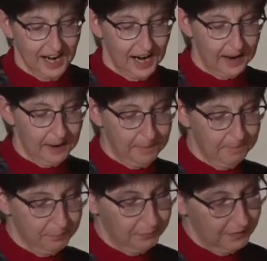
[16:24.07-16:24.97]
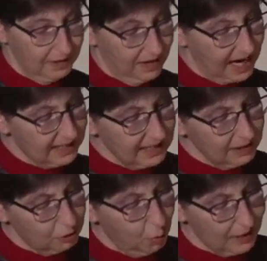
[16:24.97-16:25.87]
Um,
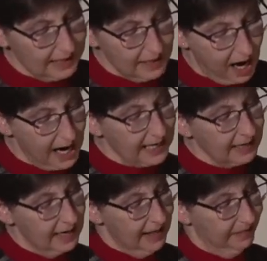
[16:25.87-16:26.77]
1929,